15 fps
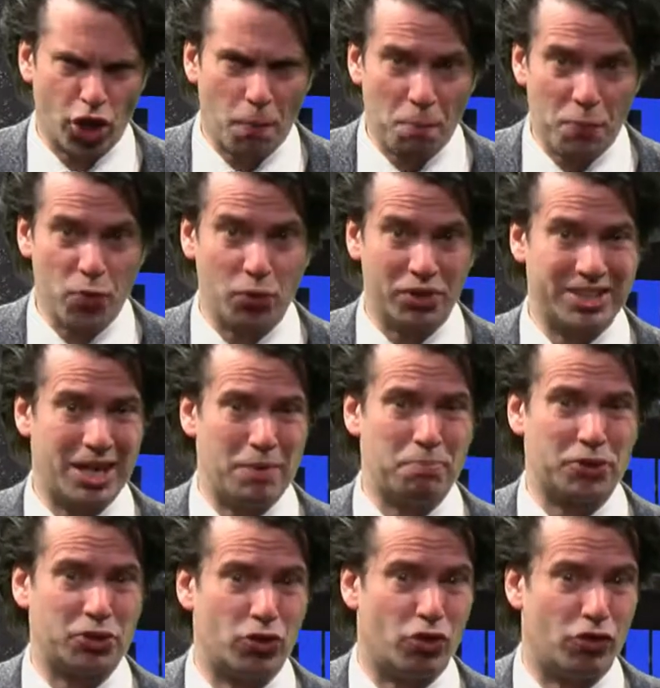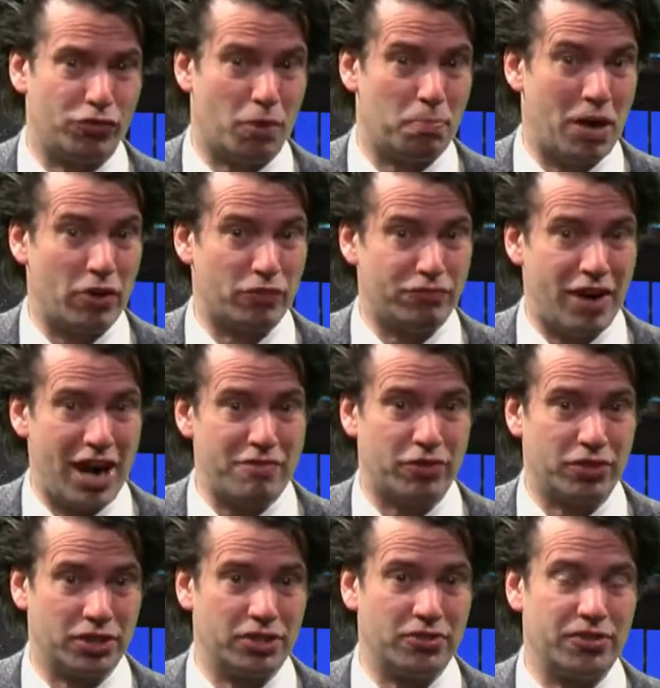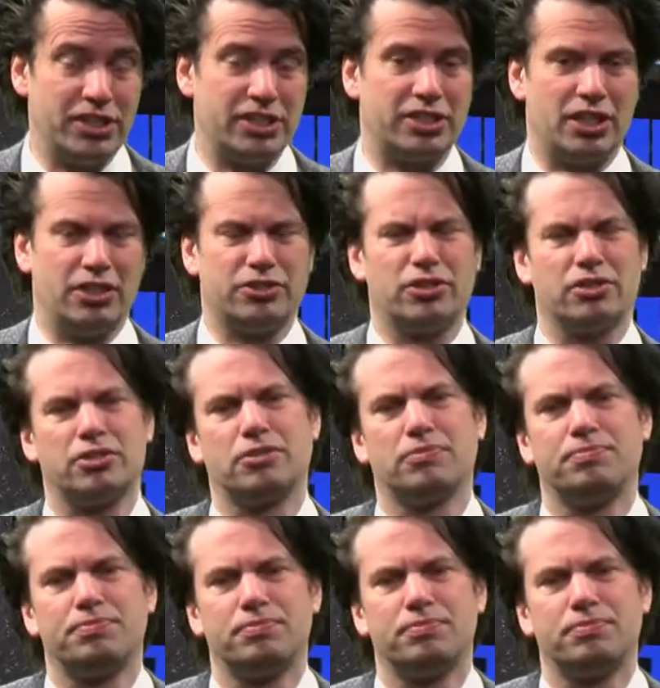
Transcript: up to a temperature of about 500 degrees Celsius.